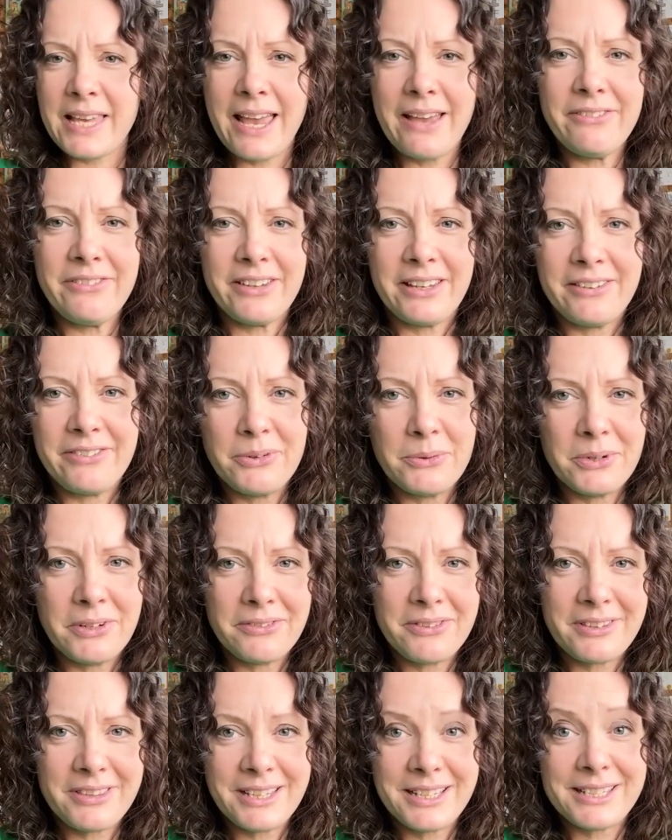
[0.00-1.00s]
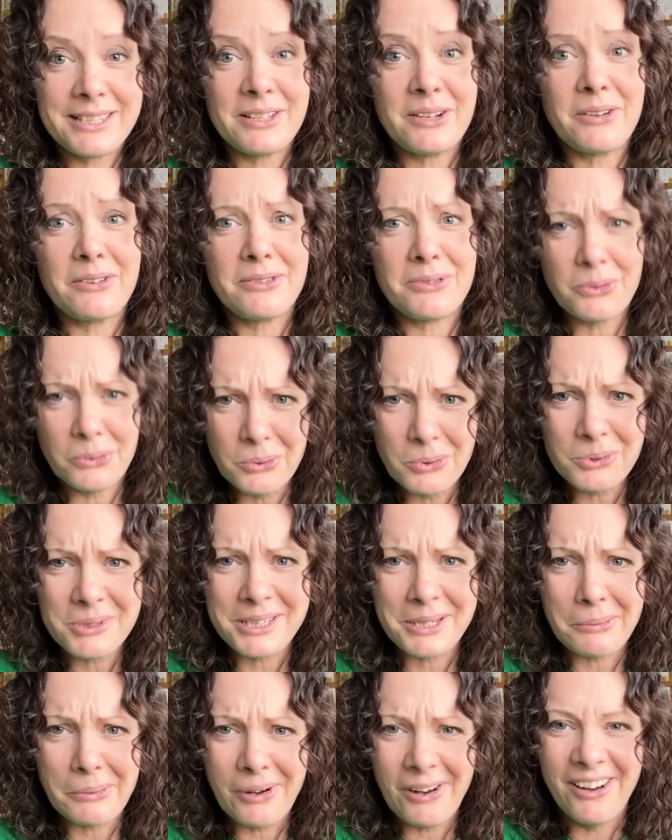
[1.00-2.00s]
heavy for one of the things that I thought
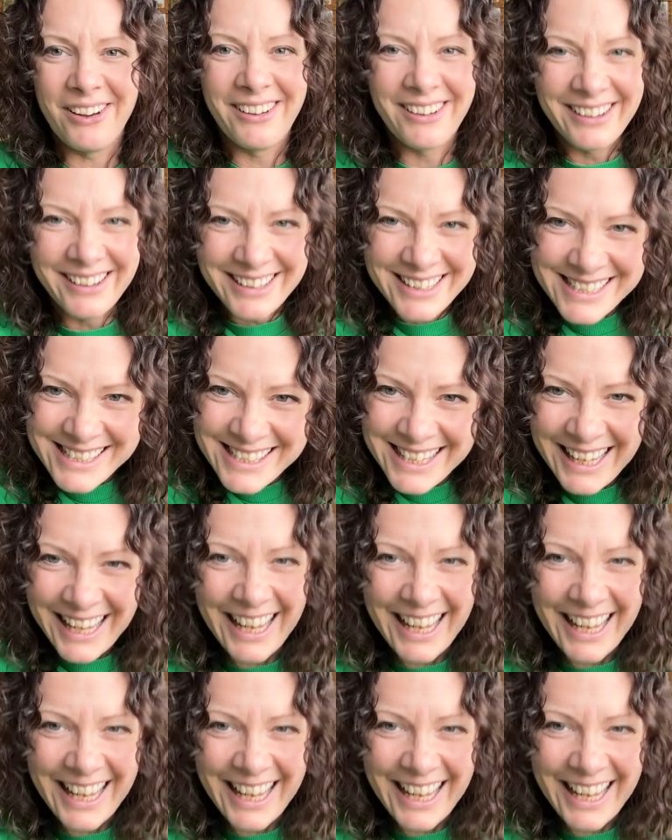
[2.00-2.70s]
it was.